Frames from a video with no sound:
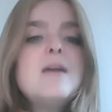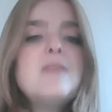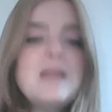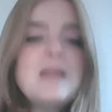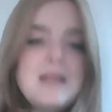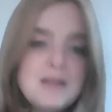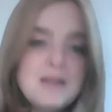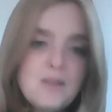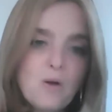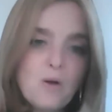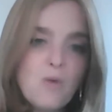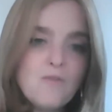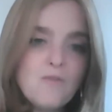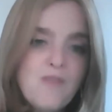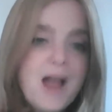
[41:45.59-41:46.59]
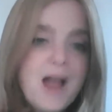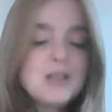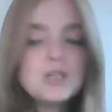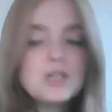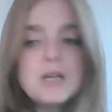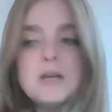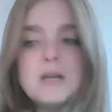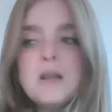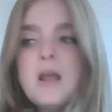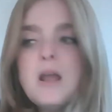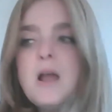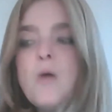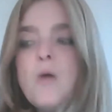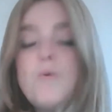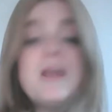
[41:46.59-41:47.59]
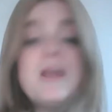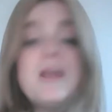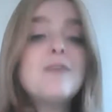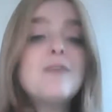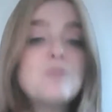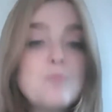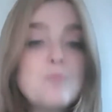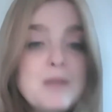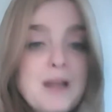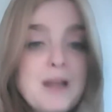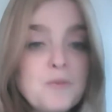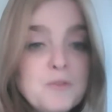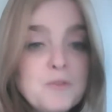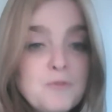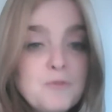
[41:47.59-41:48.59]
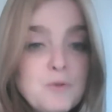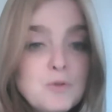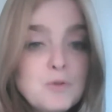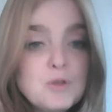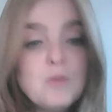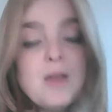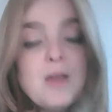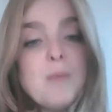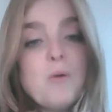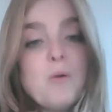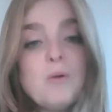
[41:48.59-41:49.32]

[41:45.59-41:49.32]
They eat in their own fashion. We have to bring up the food to them,